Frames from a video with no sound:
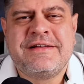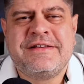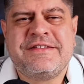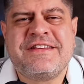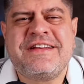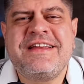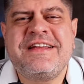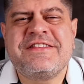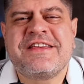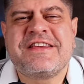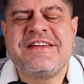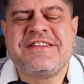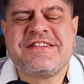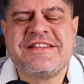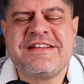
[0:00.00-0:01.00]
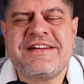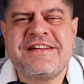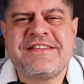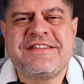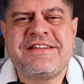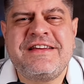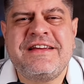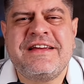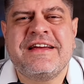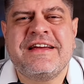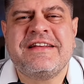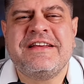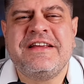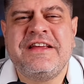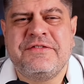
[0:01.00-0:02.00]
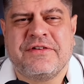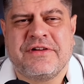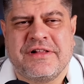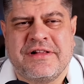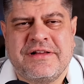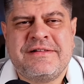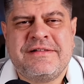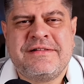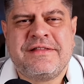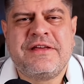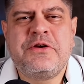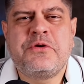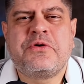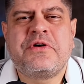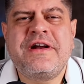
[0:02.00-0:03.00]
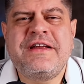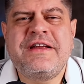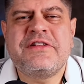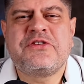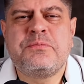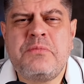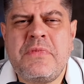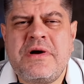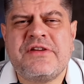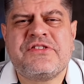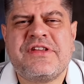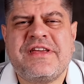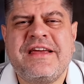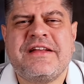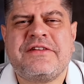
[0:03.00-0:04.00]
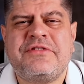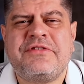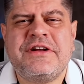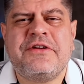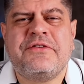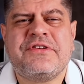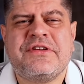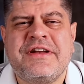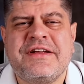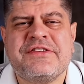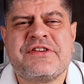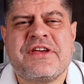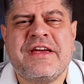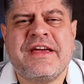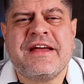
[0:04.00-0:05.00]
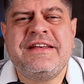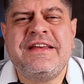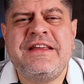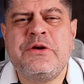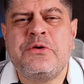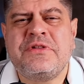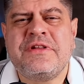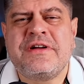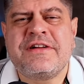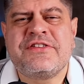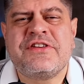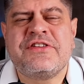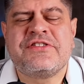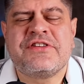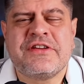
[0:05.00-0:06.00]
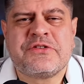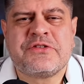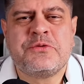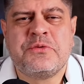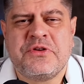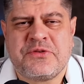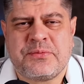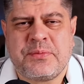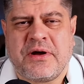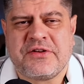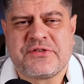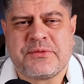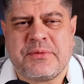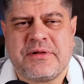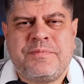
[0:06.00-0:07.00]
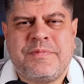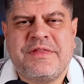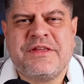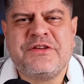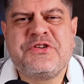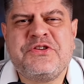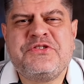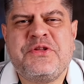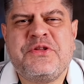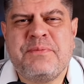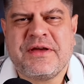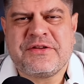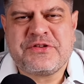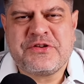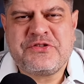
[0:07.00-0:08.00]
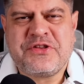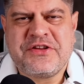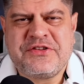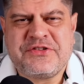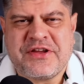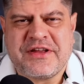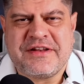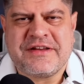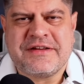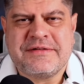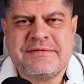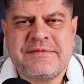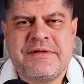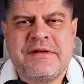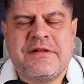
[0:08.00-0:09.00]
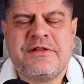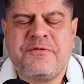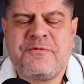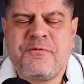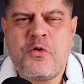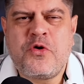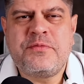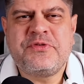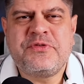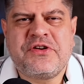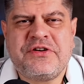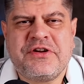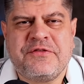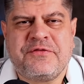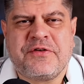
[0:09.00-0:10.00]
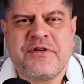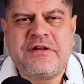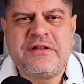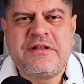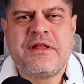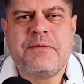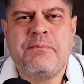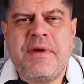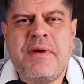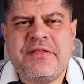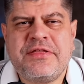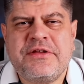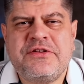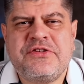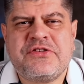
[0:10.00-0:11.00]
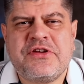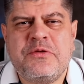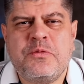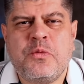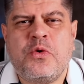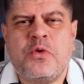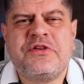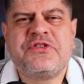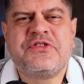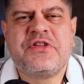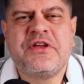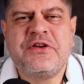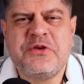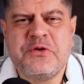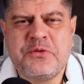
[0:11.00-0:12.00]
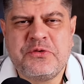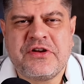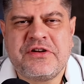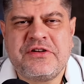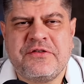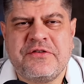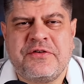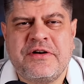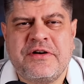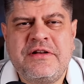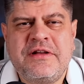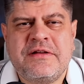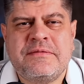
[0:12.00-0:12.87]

Zelensky is Nazi and evil. The Ukrainians must get rid of Zelensky and neo-Nazis as soon as possible. This is the message they send. The forms are different, the methods and words they use are different,